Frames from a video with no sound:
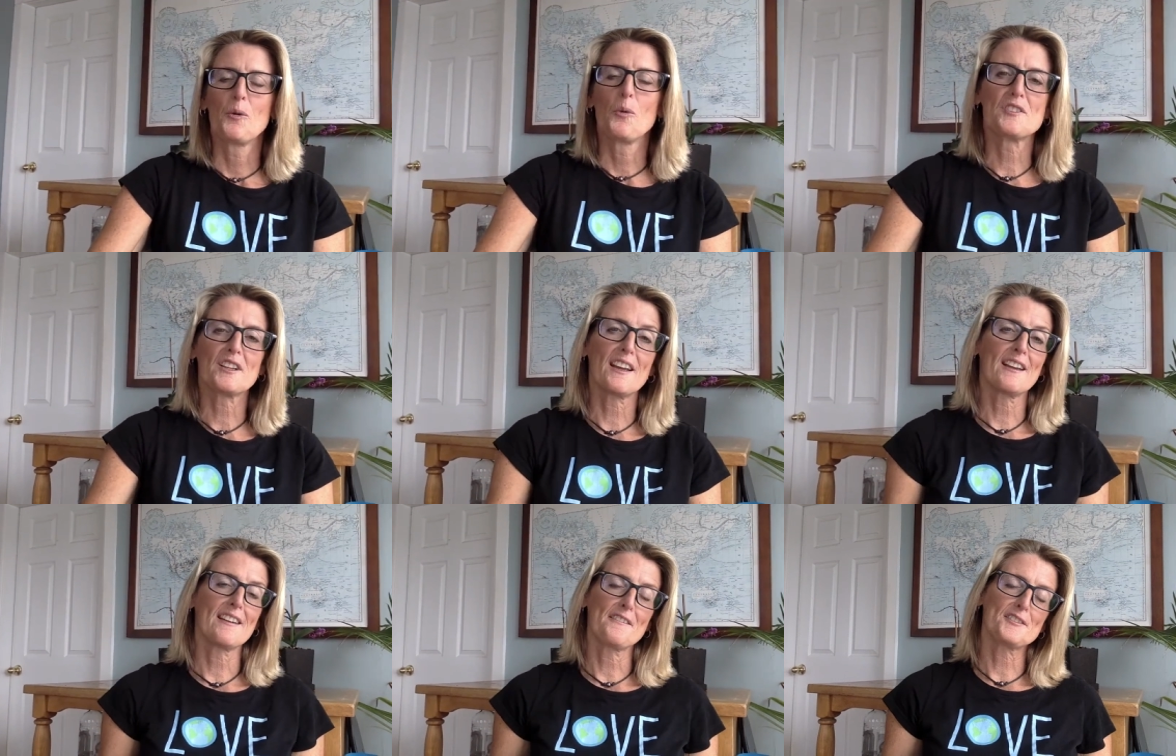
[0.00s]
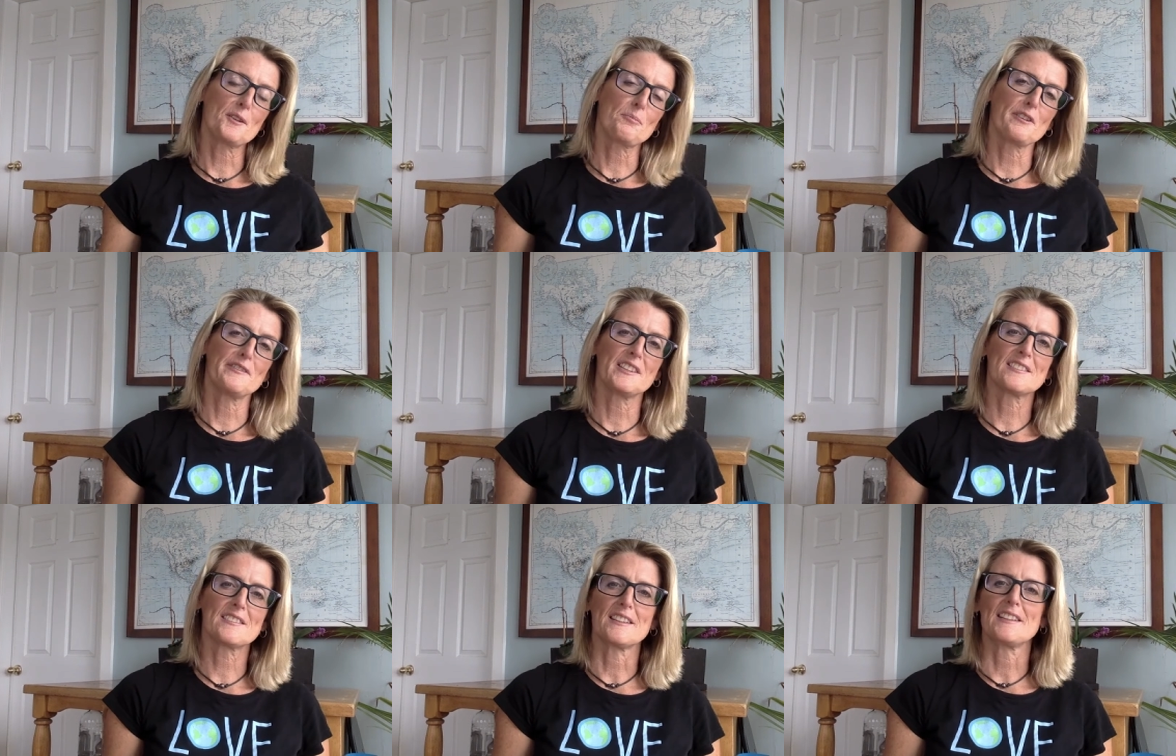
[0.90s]
which again, I've said
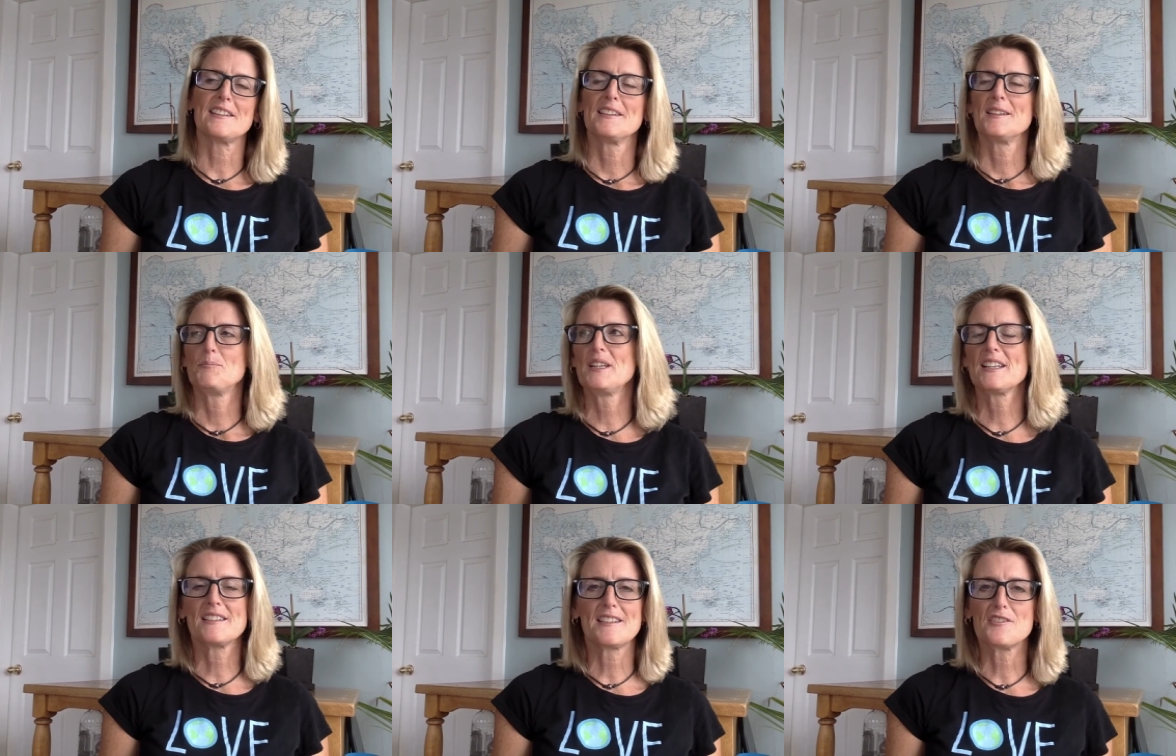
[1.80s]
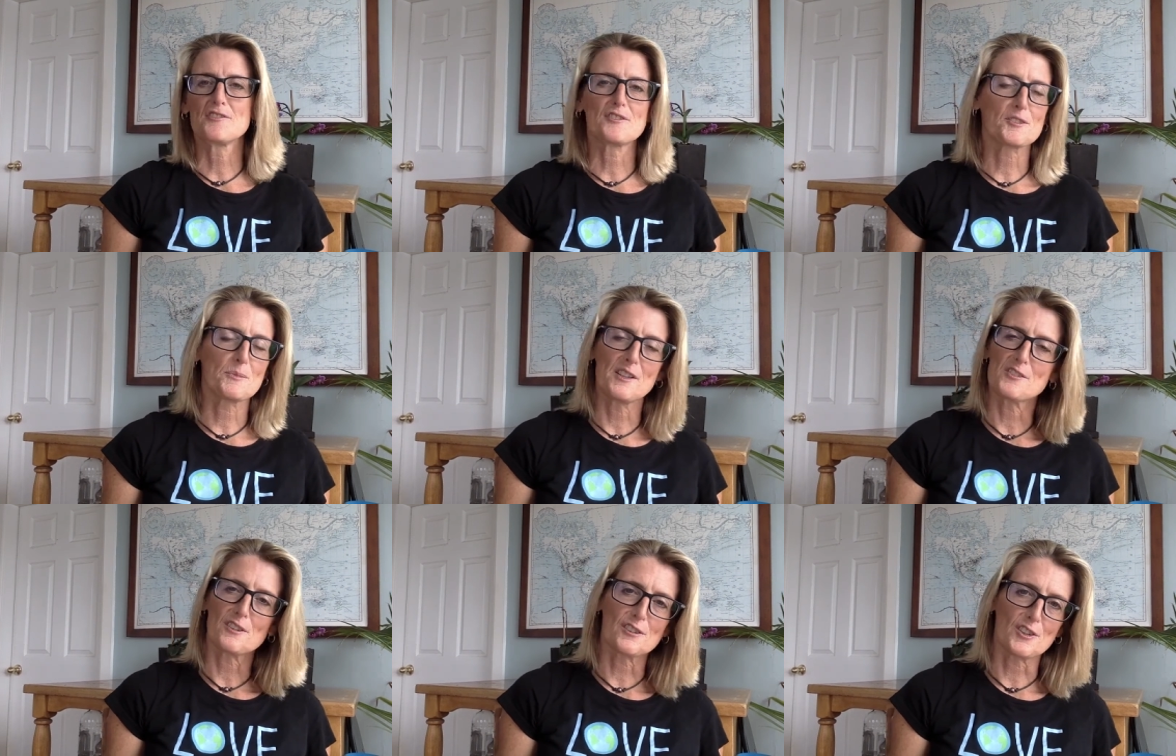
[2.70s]
previously, being a teacher just means
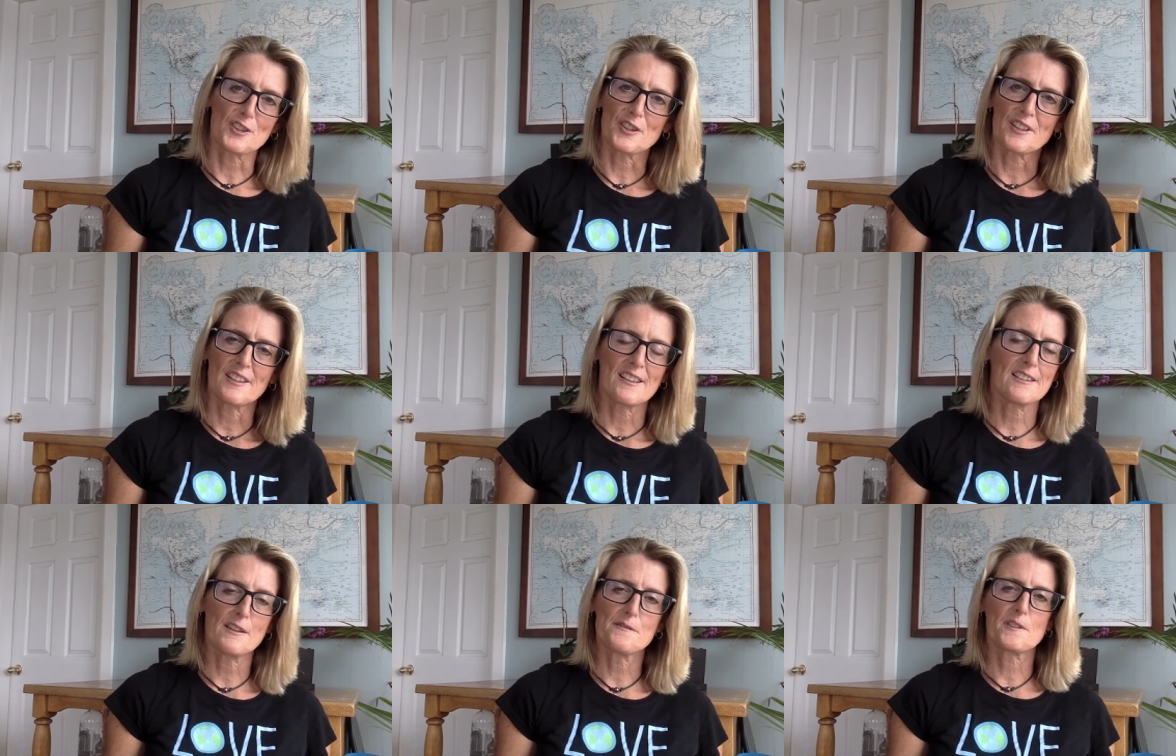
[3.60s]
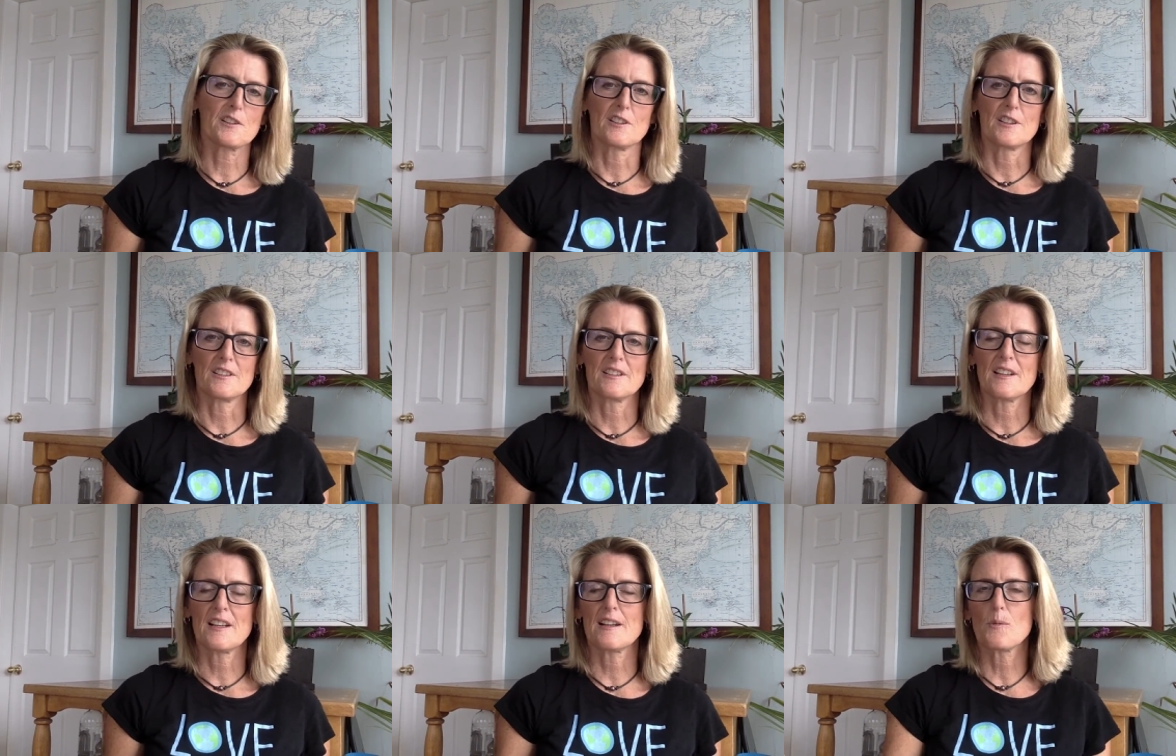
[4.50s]
you're a learner. I love to learn,
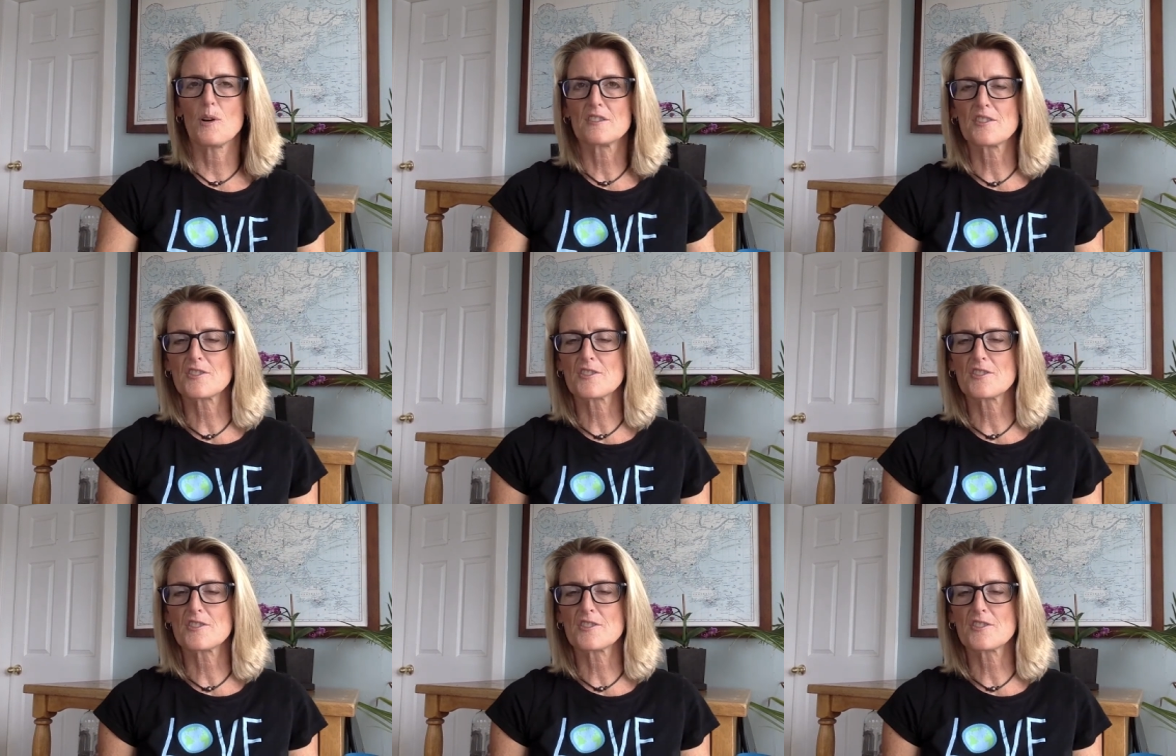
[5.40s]
and I want to